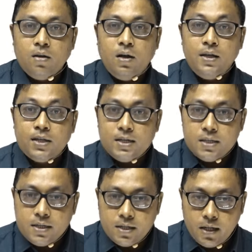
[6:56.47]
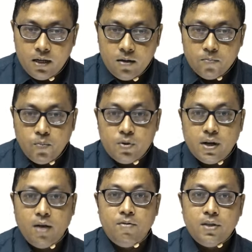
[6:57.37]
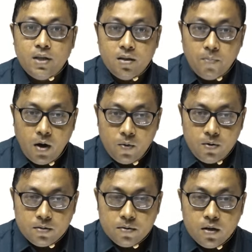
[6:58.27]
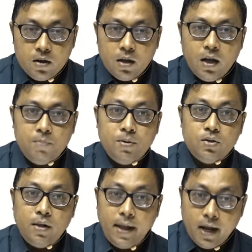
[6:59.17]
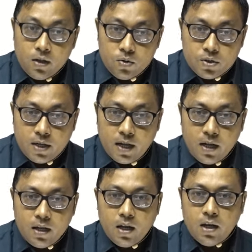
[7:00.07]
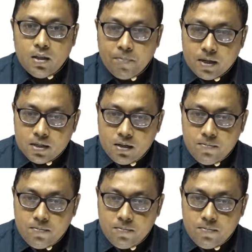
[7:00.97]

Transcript: increased eating, putting everything in the mouth, and visual agnosia, and the patient